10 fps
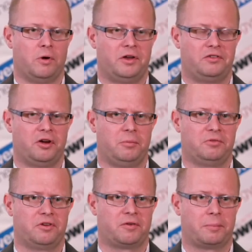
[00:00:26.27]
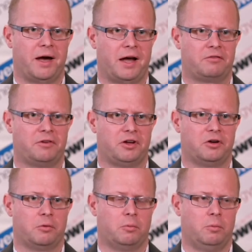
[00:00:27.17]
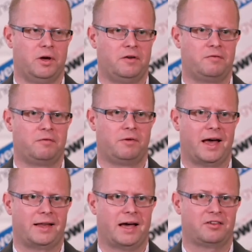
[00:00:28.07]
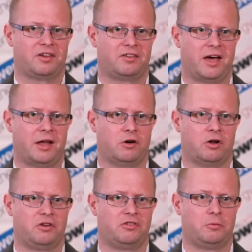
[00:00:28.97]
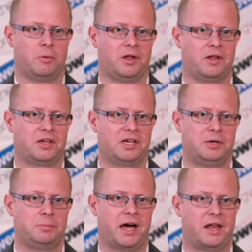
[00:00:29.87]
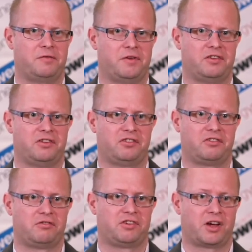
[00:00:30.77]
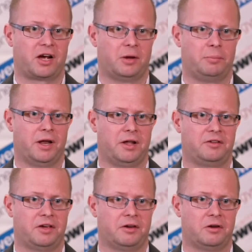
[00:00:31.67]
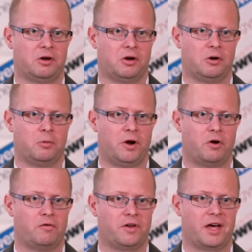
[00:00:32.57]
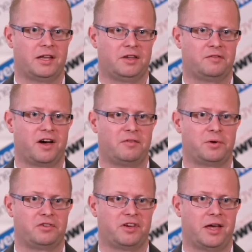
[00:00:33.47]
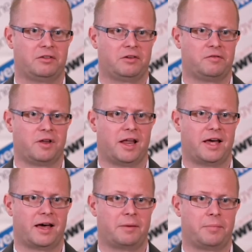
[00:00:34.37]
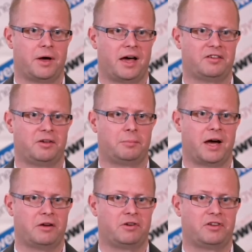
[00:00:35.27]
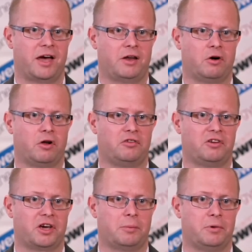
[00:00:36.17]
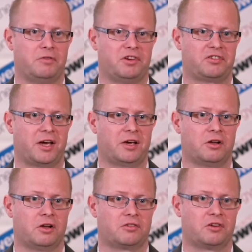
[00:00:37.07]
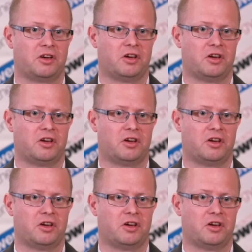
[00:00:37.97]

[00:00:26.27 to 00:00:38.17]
In terms of the battery, with lead acid technology, one of the key benefits is its recyclability, where over 95% of the lead acid battery technology can be recycled.